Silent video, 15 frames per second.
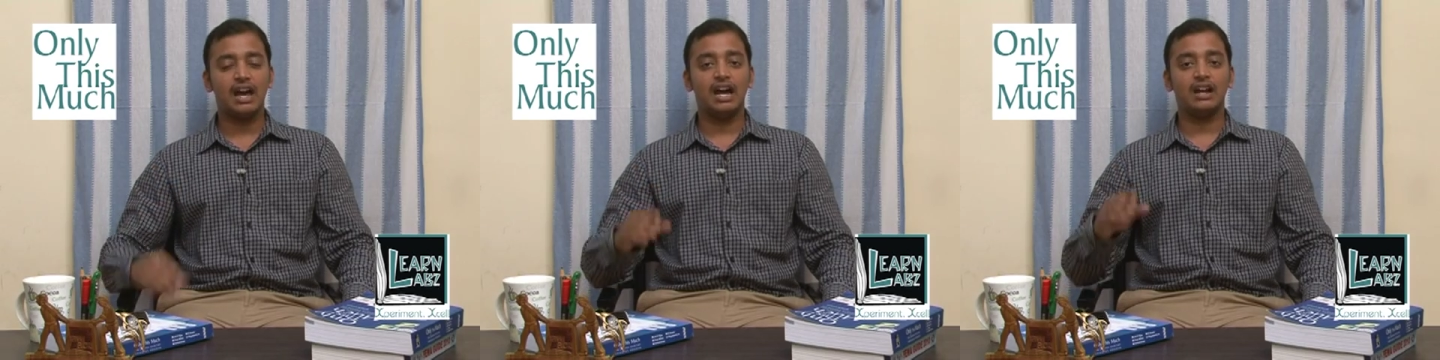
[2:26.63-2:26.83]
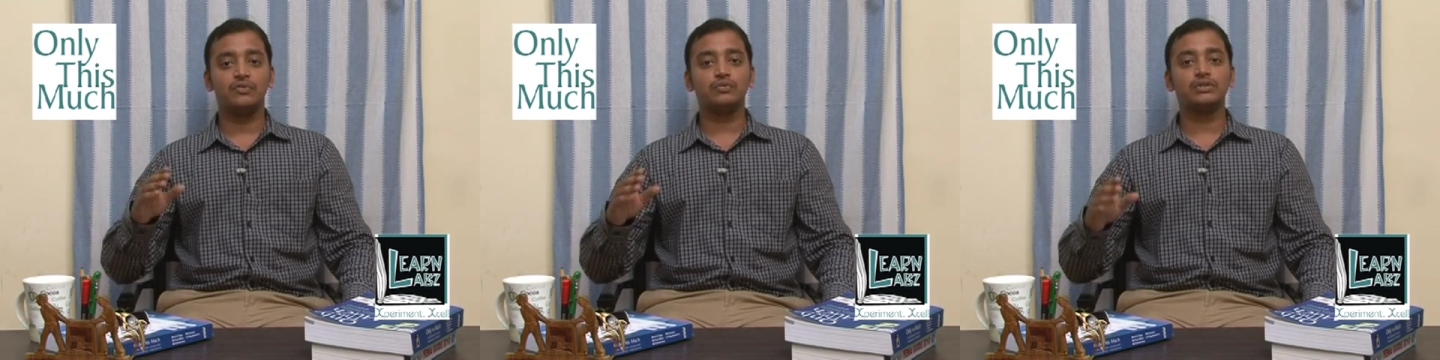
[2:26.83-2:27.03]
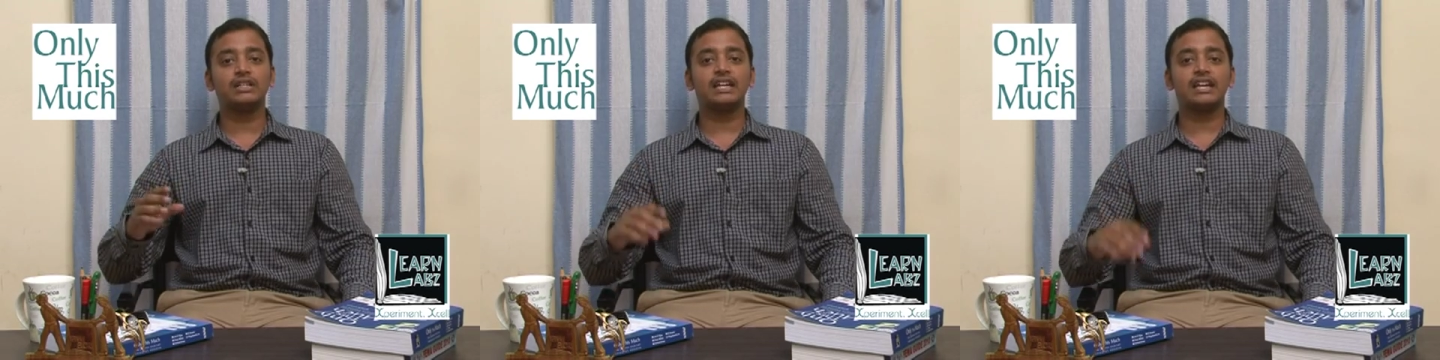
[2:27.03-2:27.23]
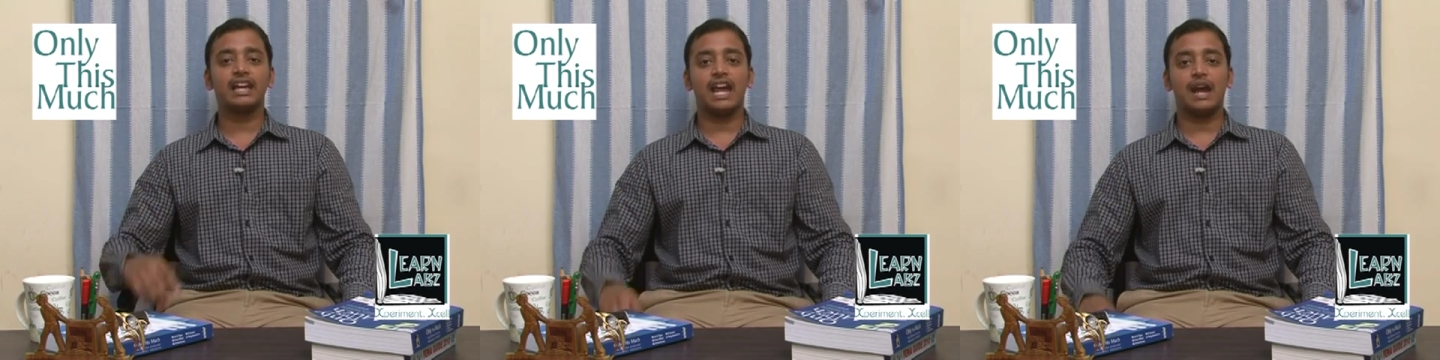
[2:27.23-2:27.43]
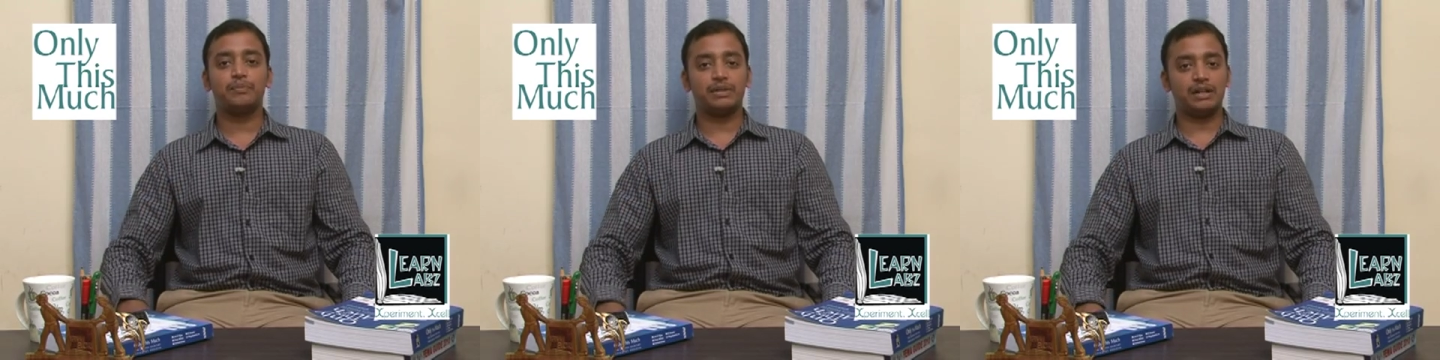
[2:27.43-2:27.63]
and working
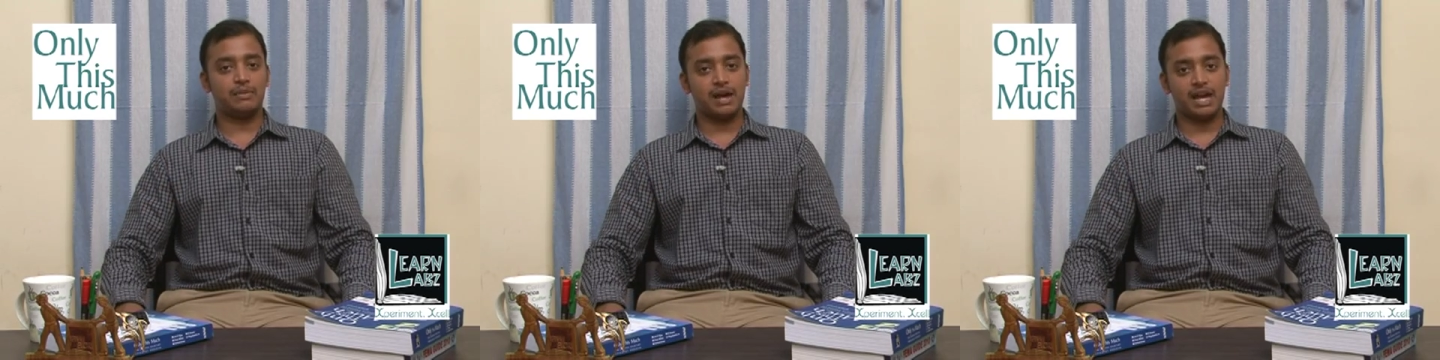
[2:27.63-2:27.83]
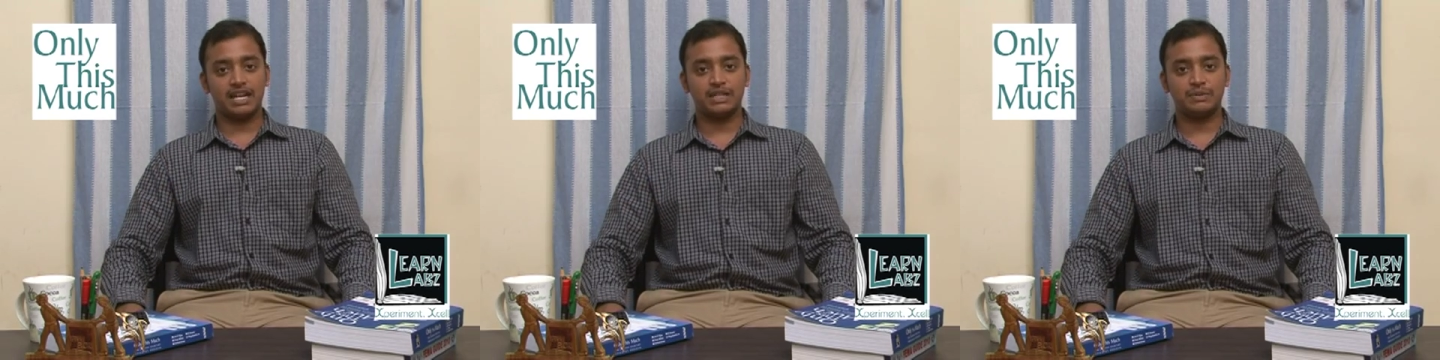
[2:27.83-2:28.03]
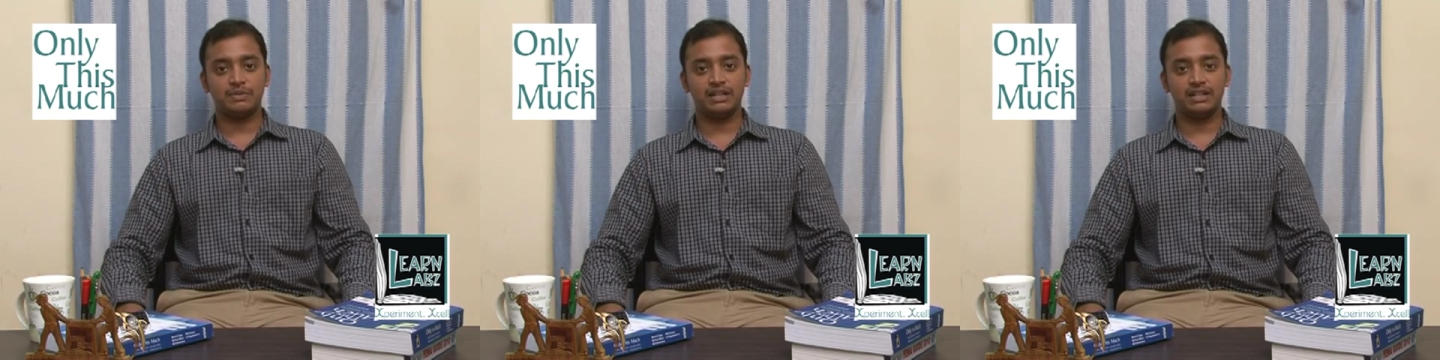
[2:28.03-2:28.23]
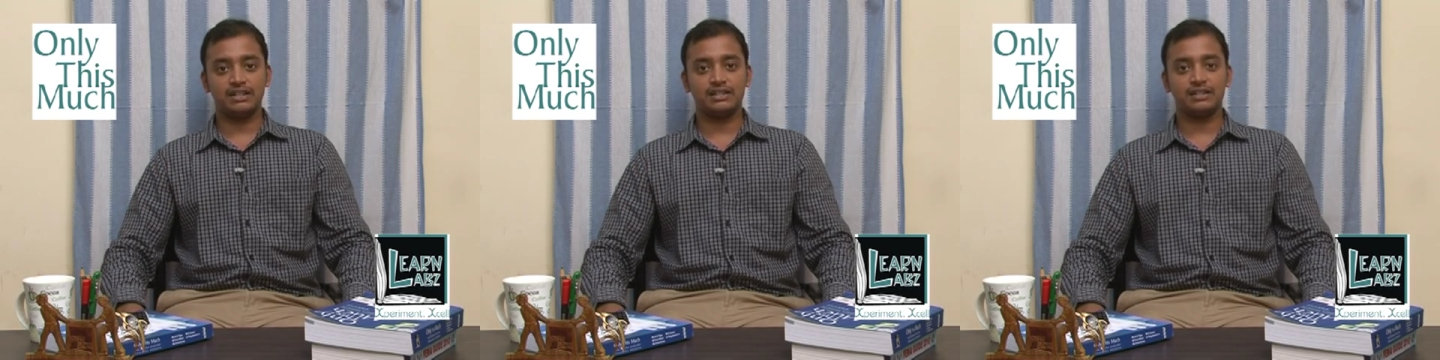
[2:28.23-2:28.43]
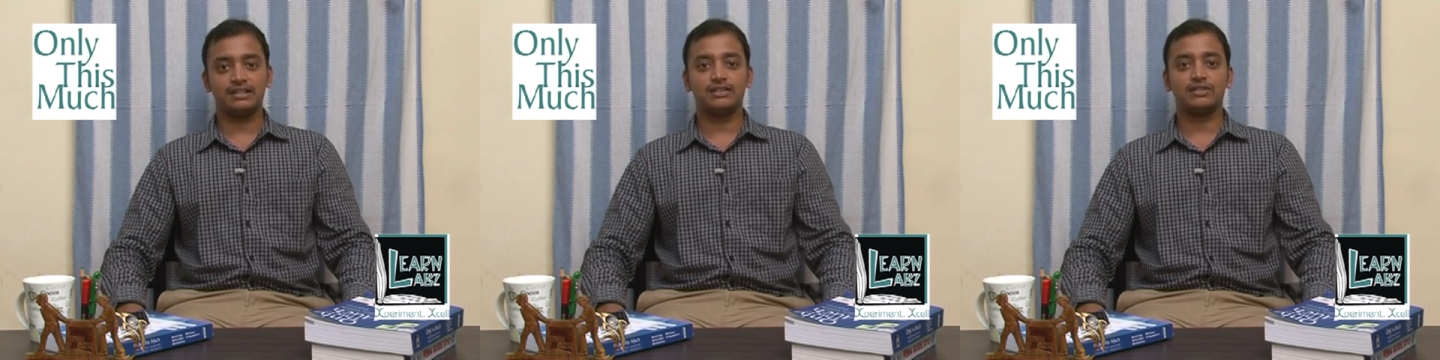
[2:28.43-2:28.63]
capital management
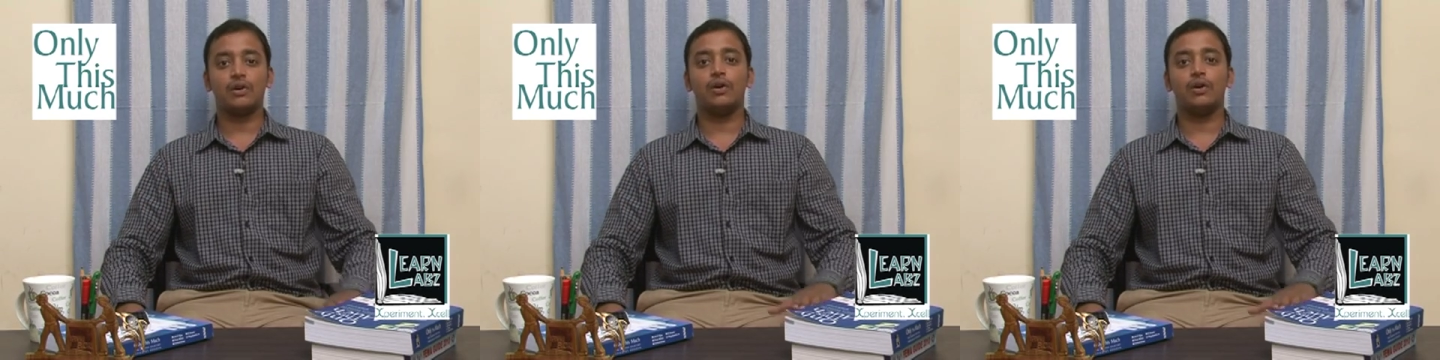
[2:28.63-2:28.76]
decisions,